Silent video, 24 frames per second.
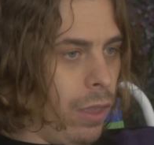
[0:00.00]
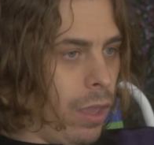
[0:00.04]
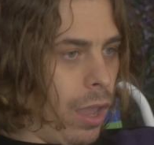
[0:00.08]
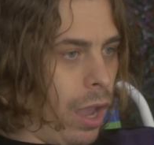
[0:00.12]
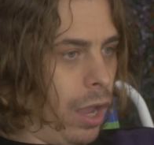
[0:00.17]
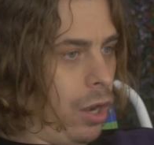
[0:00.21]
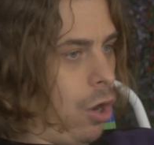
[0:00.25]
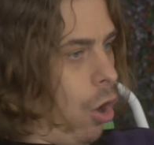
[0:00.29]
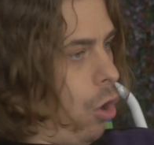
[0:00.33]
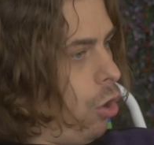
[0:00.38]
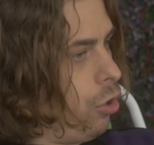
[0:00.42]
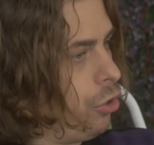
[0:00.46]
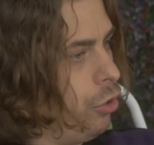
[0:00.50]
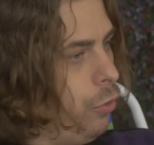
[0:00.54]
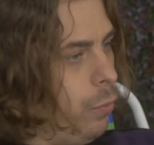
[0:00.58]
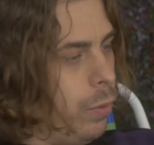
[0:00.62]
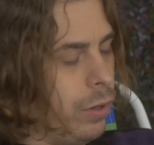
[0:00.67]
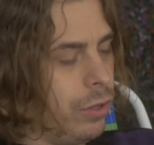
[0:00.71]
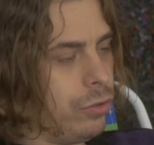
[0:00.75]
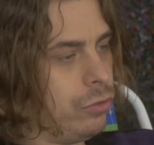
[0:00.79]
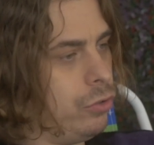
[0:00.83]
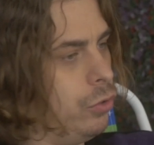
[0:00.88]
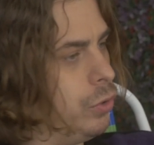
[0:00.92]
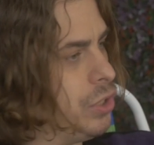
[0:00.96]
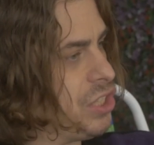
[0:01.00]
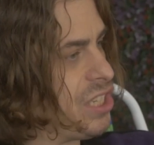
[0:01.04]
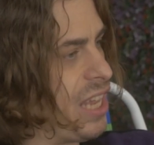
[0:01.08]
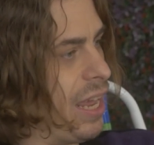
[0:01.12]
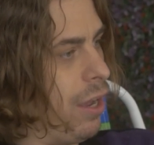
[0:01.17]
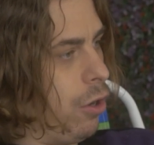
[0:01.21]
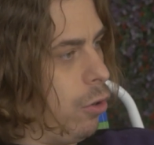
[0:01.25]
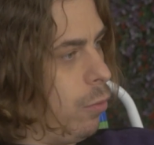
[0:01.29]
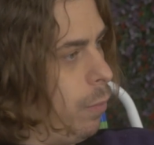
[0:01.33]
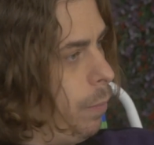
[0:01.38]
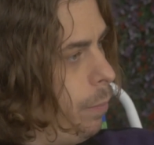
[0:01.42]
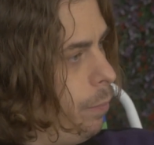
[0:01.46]
And all you want to do is
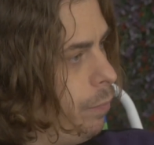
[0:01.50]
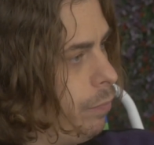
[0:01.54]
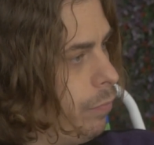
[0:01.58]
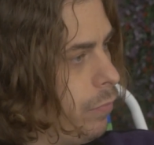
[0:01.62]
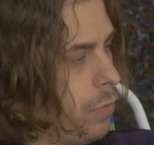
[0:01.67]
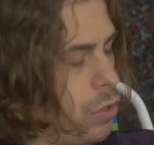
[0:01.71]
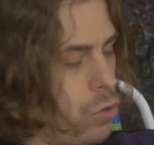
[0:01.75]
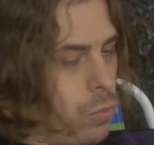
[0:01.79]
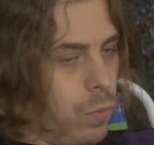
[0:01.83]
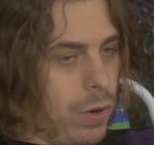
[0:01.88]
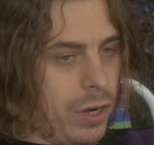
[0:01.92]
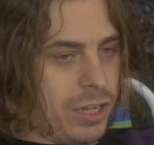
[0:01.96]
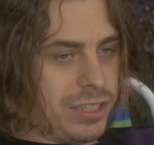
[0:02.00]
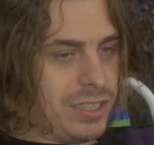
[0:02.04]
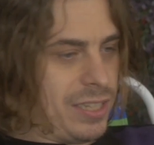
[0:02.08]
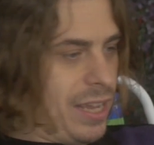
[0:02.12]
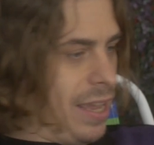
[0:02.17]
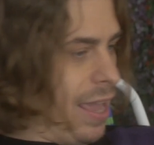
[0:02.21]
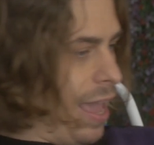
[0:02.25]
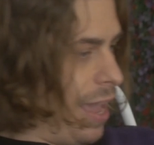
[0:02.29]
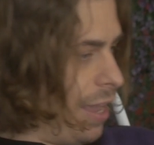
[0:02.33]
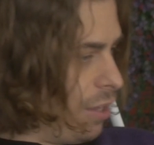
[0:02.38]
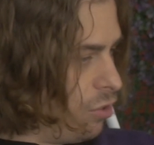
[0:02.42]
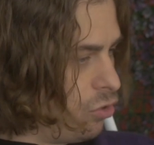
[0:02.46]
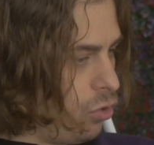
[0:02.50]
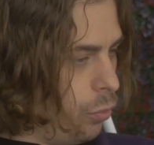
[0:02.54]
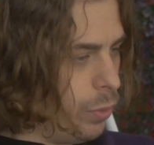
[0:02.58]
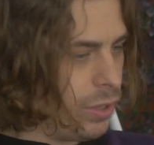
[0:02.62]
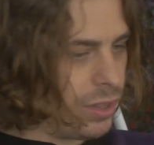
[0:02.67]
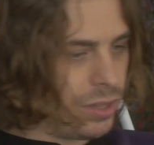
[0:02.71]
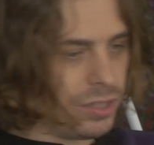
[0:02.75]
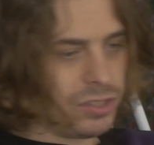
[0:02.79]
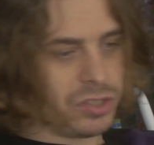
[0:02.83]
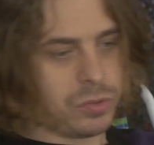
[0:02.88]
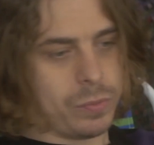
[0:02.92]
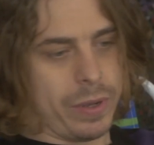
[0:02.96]
help. You want to say, hey, do
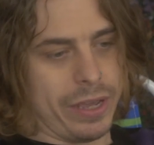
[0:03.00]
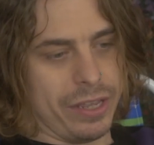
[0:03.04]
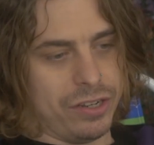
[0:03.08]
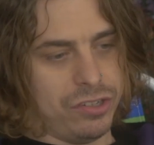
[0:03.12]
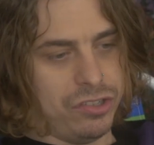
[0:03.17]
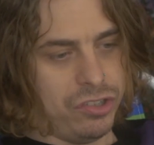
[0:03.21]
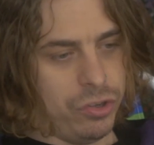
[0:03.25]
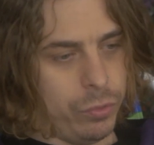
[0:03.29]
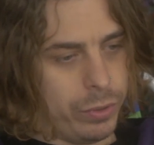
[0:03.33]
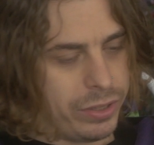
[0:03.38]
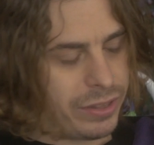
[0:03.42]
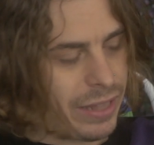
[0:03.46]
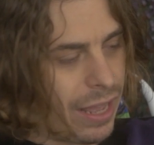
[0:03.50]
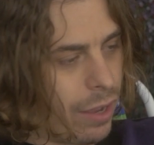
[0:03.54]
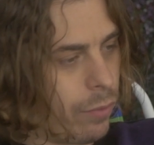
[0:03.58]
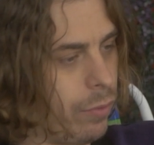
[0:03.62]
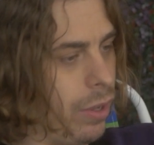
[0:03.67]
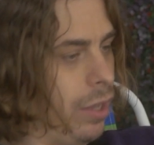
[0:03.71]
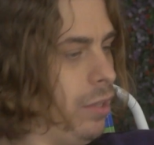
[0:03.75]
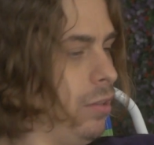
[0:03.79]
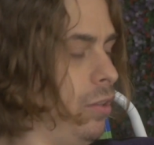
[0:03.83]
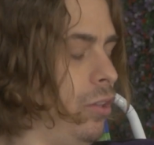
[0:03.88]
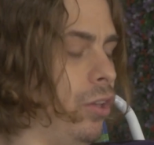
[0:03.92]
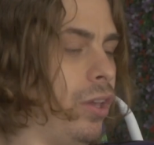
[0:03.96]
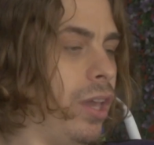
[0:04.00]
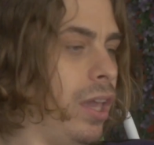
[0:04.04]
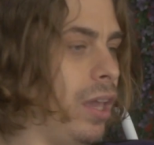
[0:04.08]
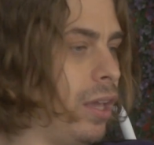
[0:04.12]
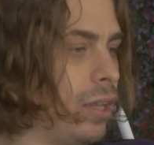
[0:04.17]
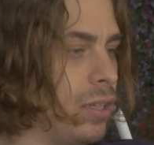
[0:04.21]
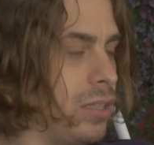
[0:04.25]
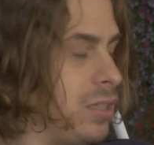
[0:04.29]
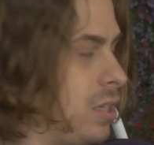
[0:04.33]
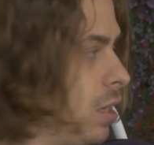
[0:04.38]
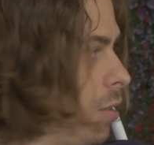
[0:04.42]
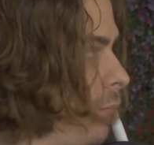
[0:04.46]
it this way, do it that way. You
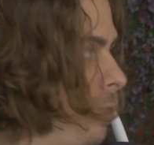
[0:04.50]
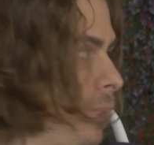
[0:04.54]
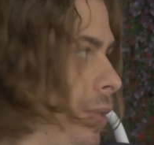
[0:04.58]
can't tell